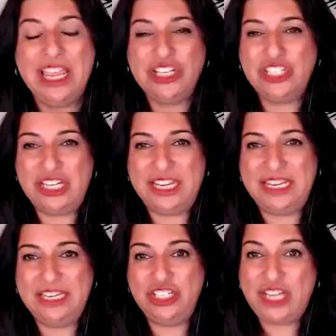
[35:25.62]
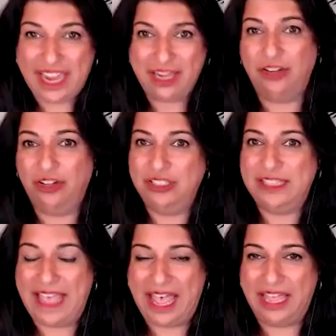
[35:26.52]
she channeled
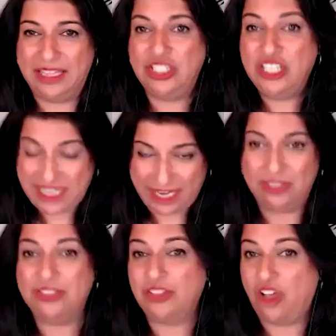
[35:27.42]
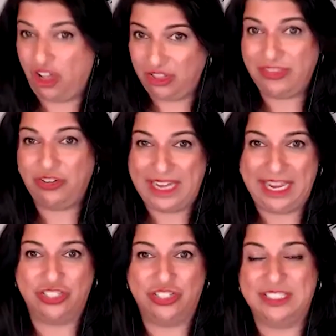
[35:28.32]
that she channels all of her
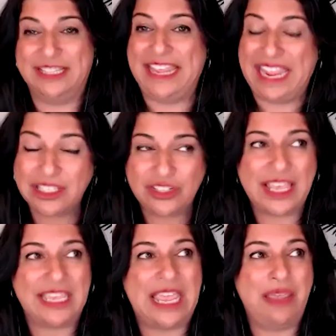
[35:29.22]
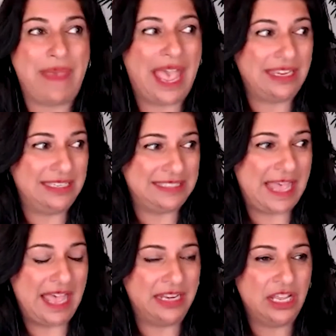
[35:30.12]
answers and the answer that came back is
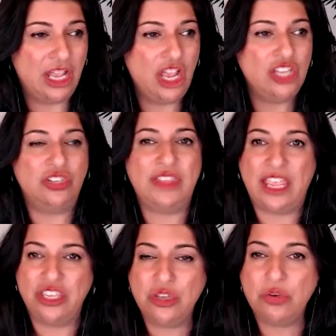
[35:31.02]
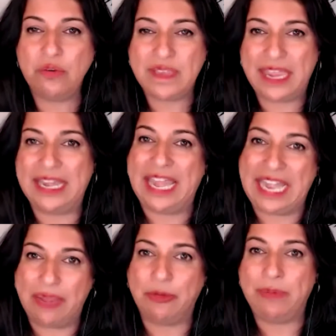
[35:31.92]
that so that you can
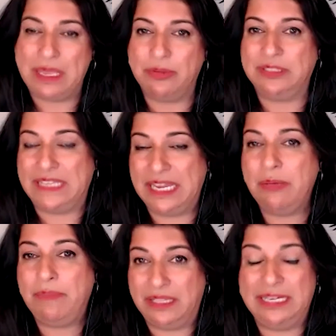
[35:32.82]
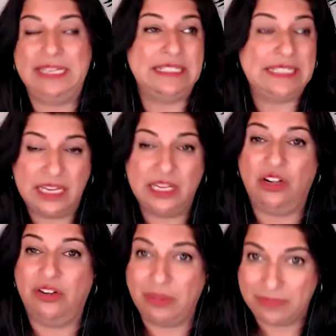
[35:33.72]
enable people's inability to take
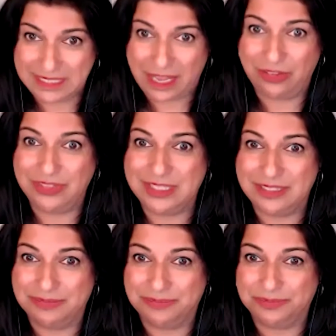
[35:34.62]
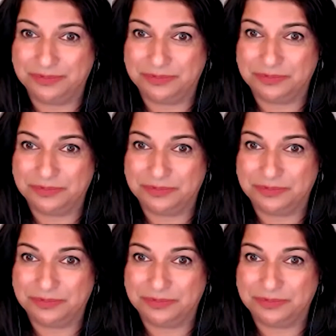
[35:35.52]
care of themselves. Mm-hmm